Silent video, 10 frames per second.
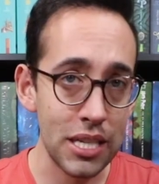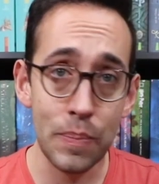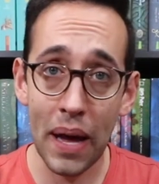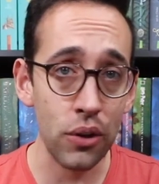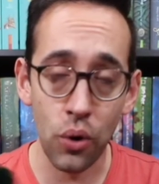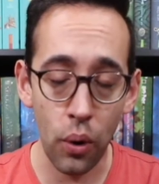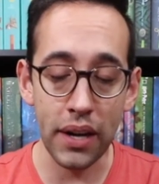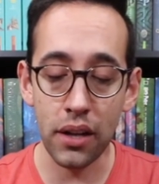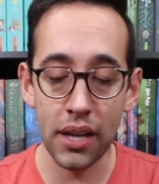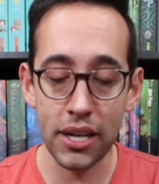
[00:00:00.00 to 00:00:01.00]
a spell
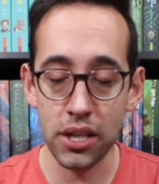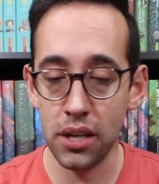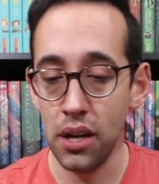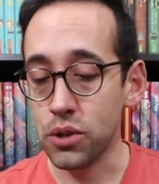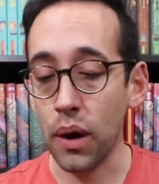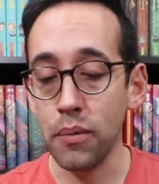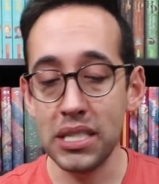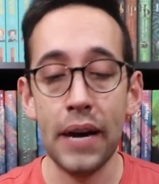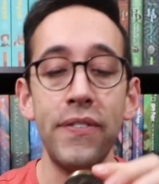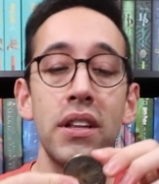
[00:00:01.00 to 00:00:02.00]
coin collection. So I would
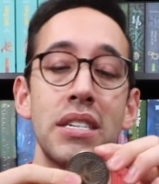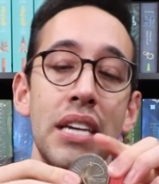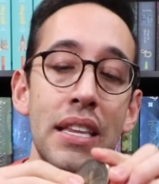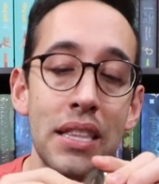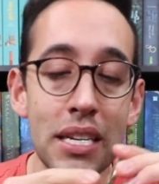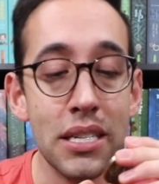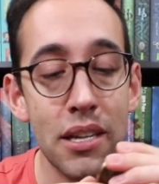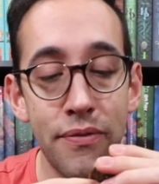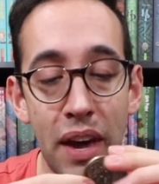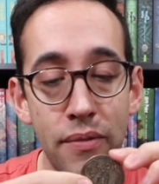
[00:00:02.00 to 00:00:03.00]
definitely say that this is
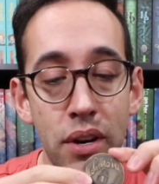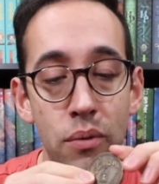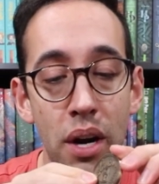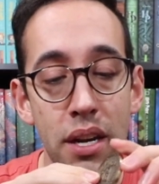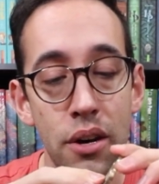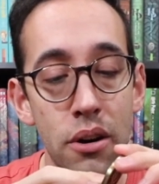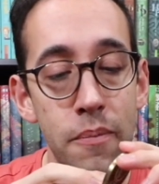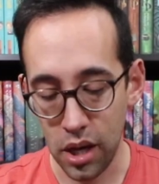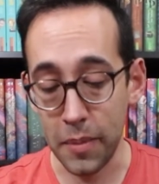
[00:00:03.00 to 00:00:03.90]
a favorite right here.